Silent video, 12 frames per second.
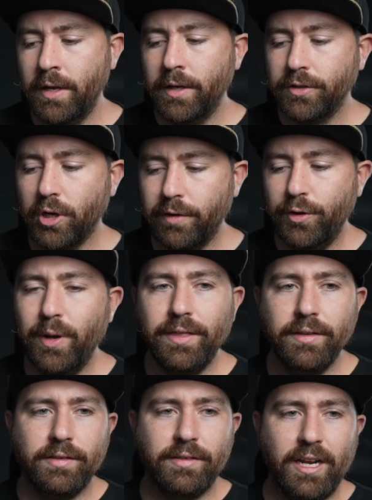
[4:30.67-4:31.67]
So if you had
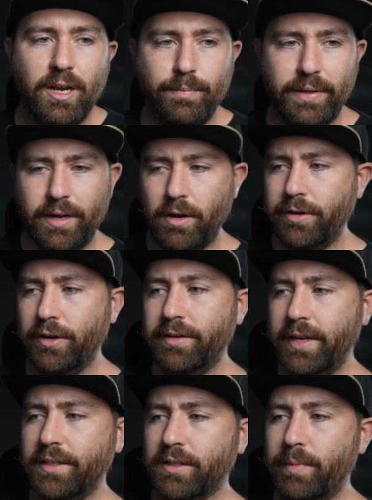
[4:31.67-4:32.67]
this set up like on your
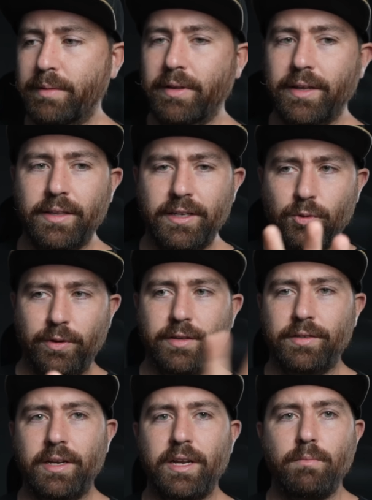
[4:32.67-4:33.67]
desk, maybe like this with a
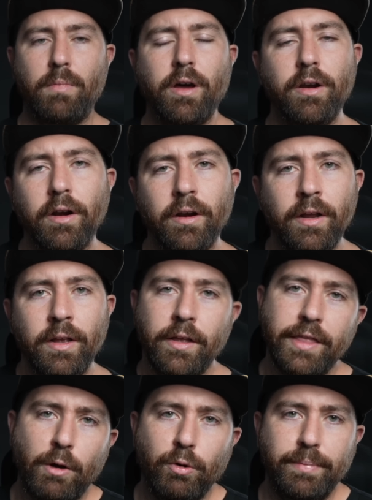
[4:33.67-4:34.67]
second monitor,
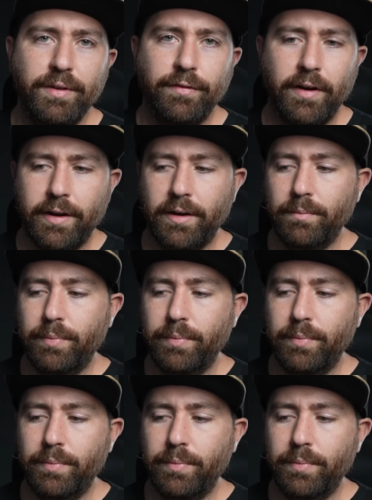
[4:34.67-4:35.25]
that would be fine.